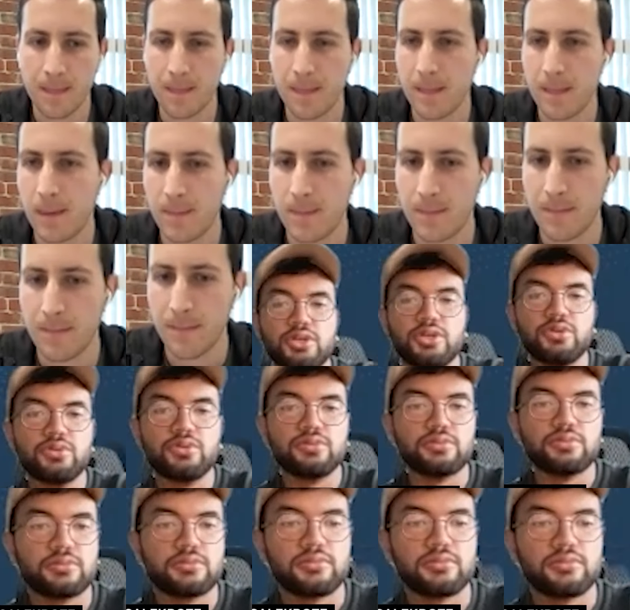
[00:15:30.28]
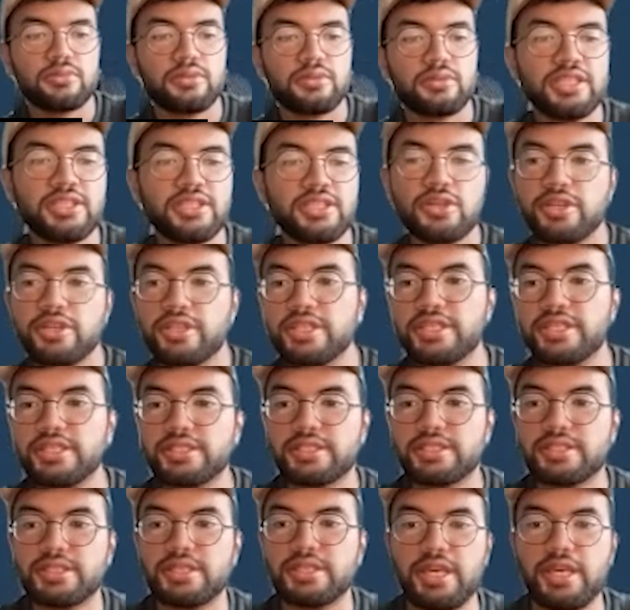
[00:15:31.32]
Yeah, so let's look at
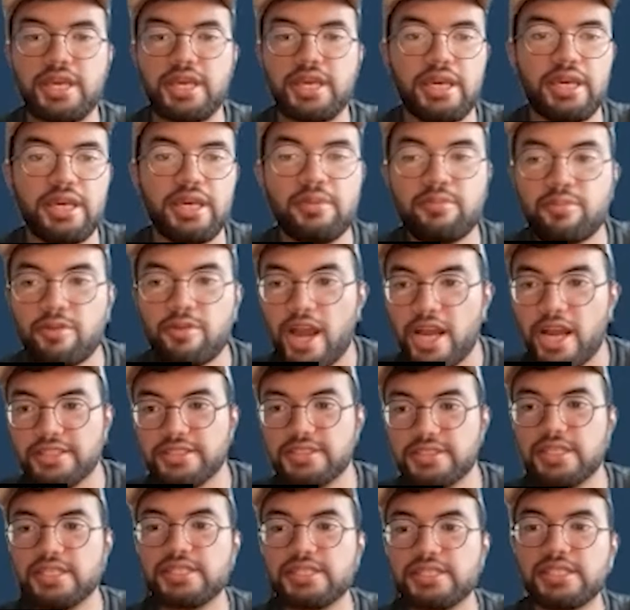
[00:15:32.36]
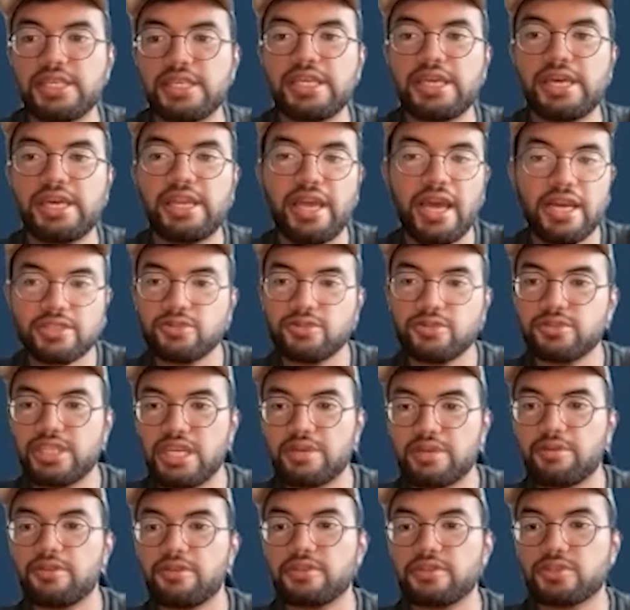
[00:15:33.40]
this in practice. Let's see an actual
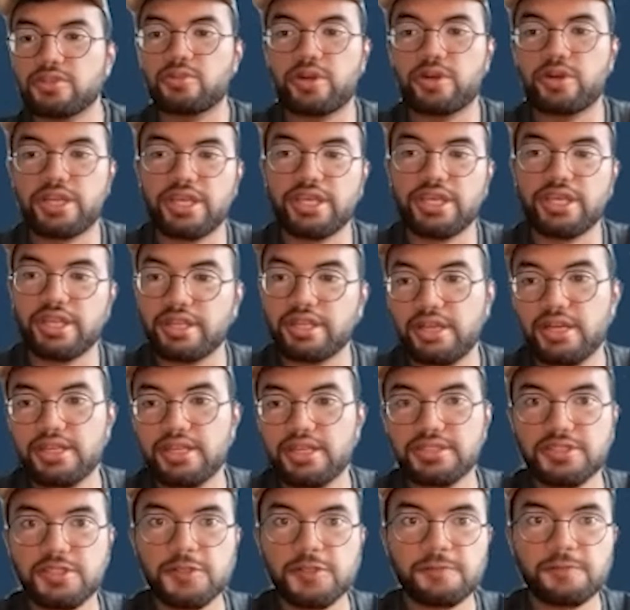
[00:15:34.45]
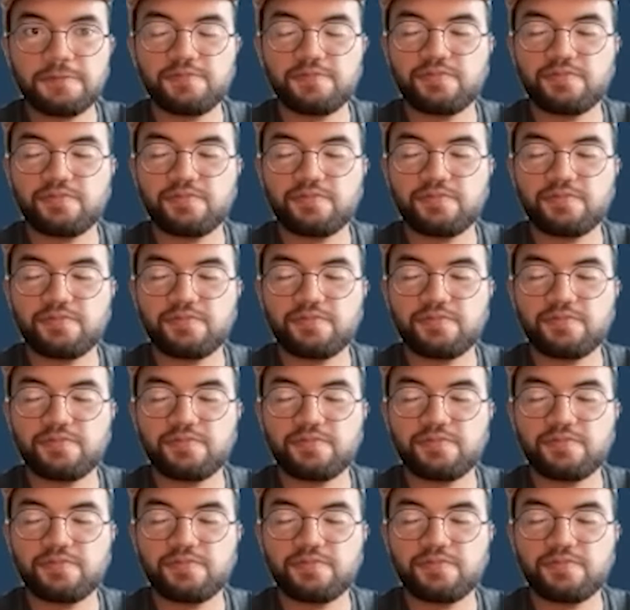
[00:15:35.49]
demo of this working in cluster.